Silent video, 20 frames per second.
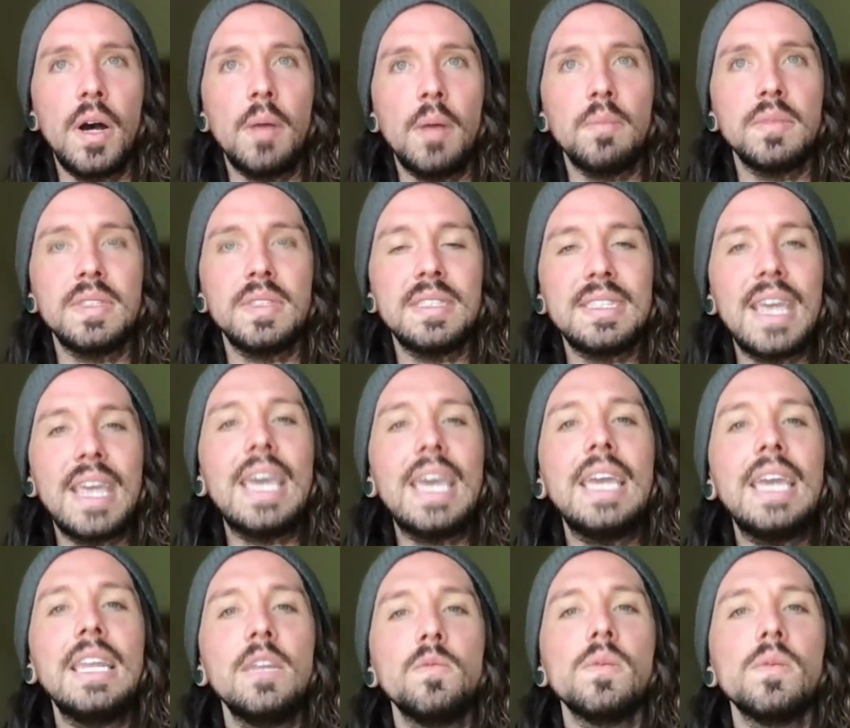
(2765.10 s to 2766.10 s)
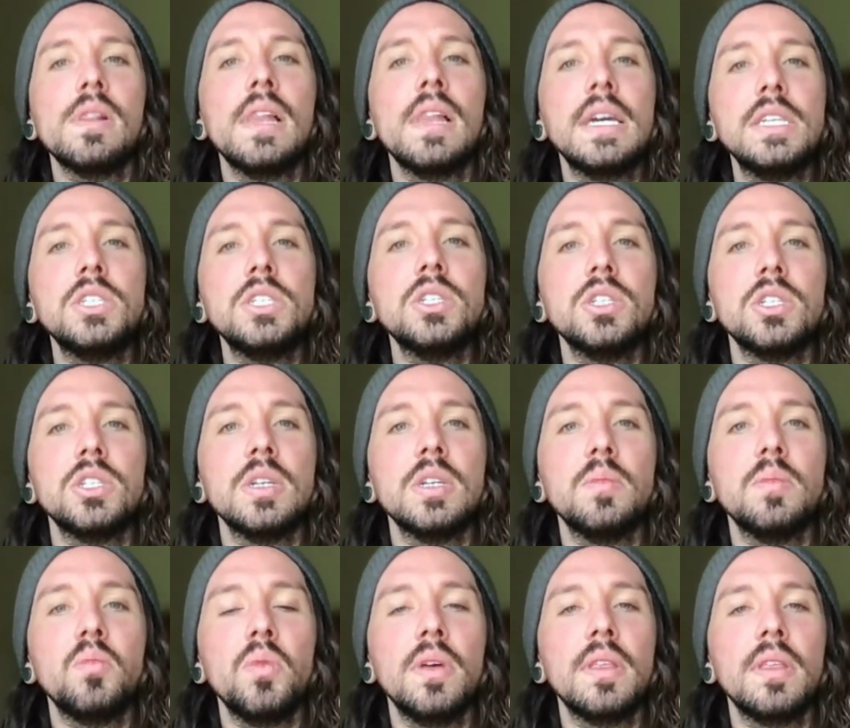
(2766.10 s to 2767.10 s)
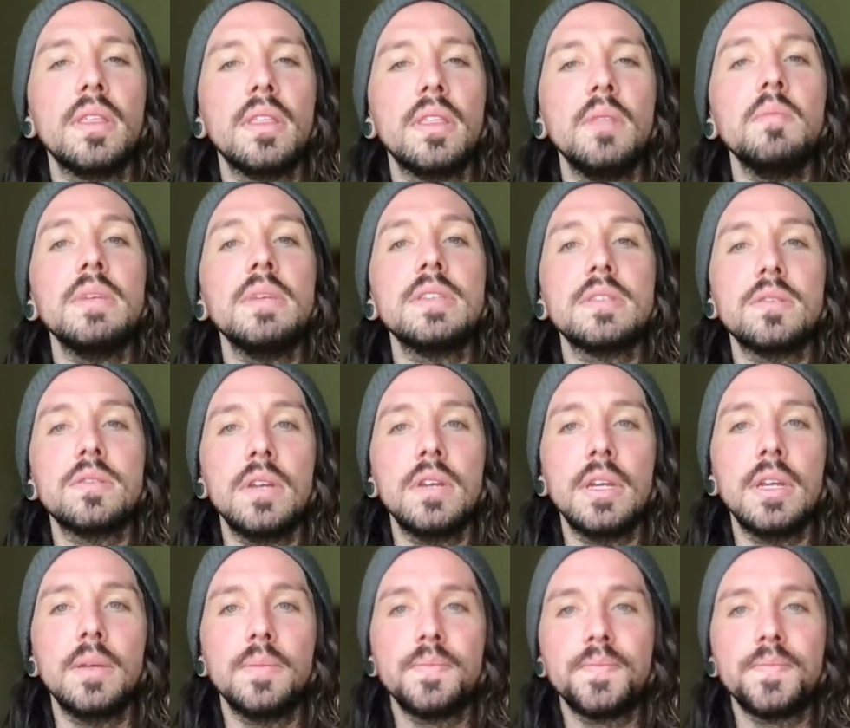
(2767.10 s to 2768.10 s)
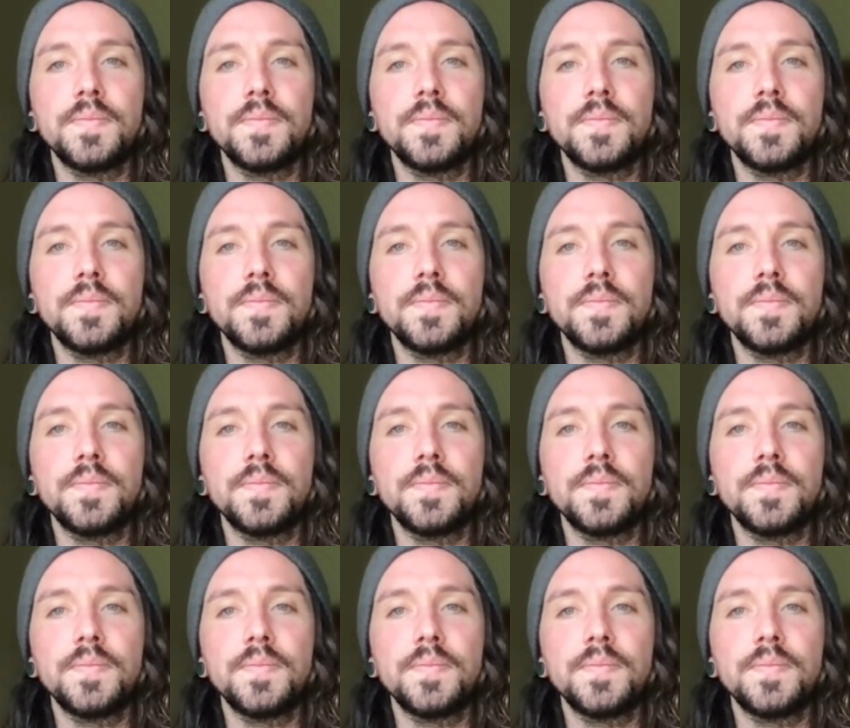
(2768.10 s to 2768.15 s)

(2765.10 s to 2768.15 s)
staying in relationship with the mystery,